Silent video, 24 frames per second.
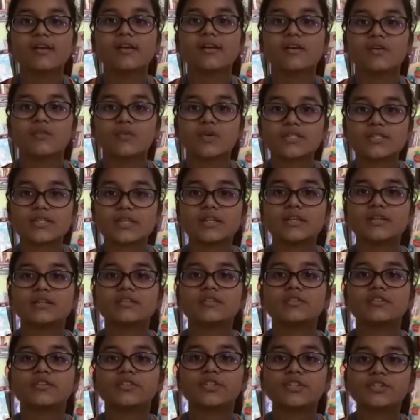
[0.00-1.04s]
was
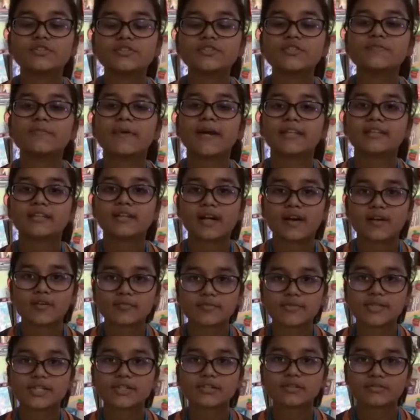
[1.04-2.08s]
introduced by the
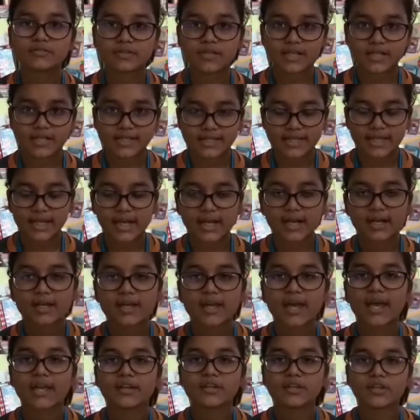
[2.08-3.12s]
Government of India
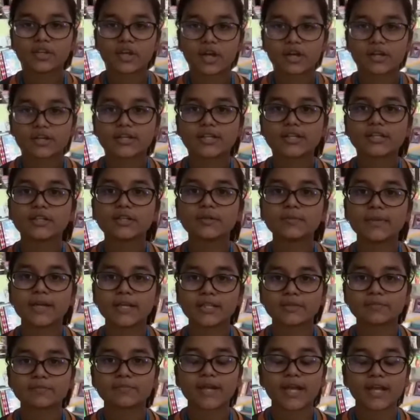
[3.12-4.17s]
and inaugurated by
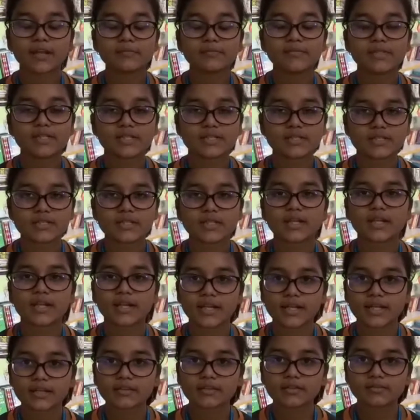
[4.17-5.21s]
the Prime Minister
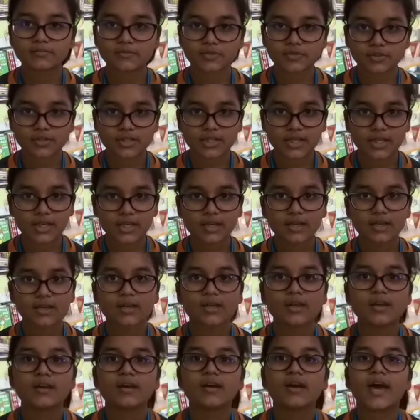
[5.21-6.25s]
Narendra Modi,
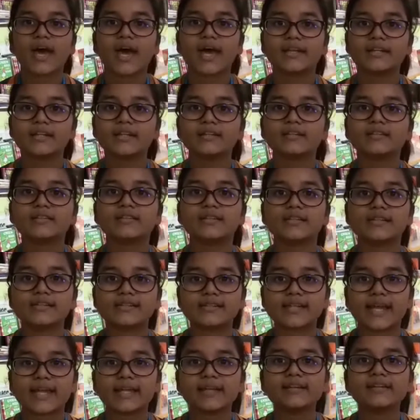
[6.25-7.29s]
and the
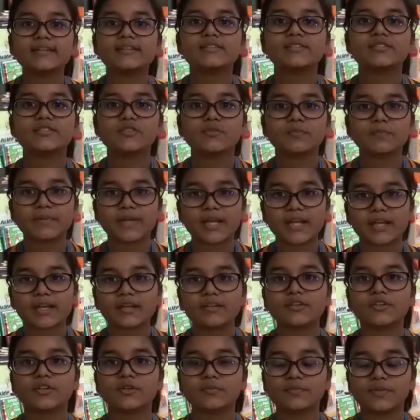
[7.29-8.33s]
intent is to pay
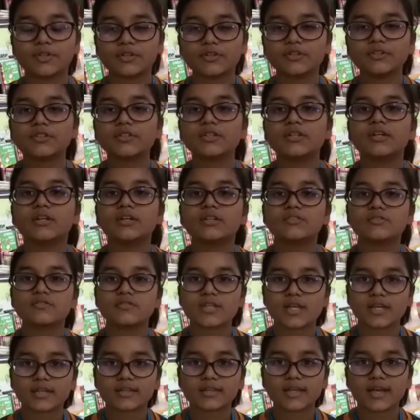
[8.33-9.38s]
a tribute to
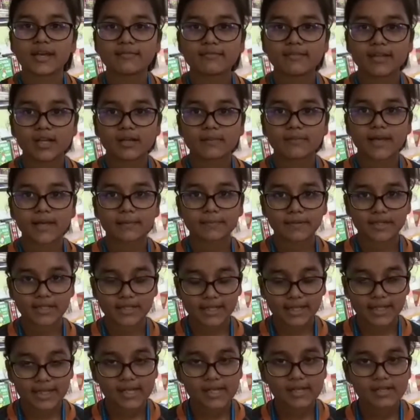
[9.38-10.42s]
Sardar Vallabhbhai
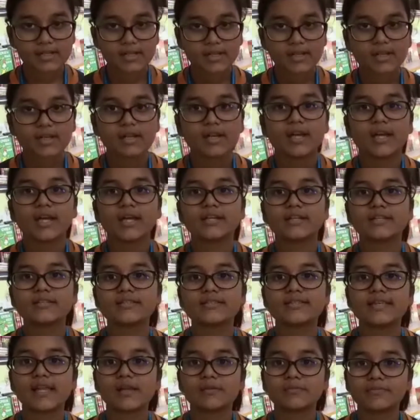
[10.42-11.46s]
Patel. It is
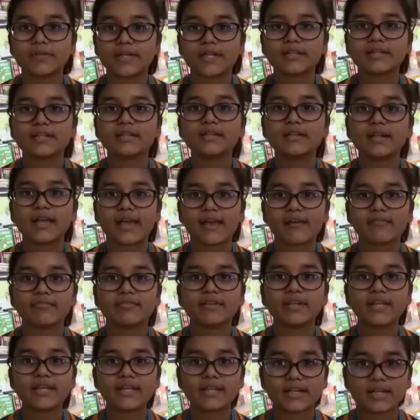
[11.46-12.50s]
celebrated
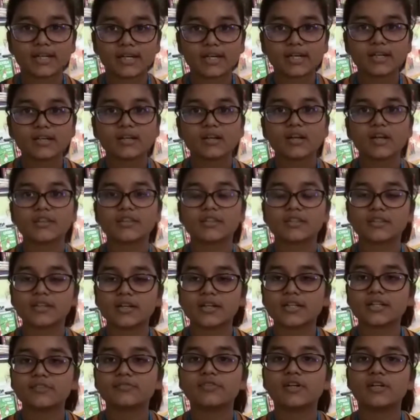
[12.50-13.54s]
every year on the
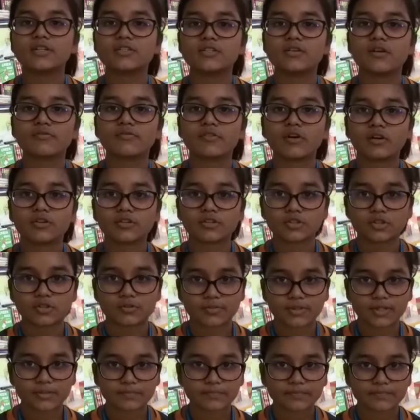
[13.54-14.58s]
31st of October.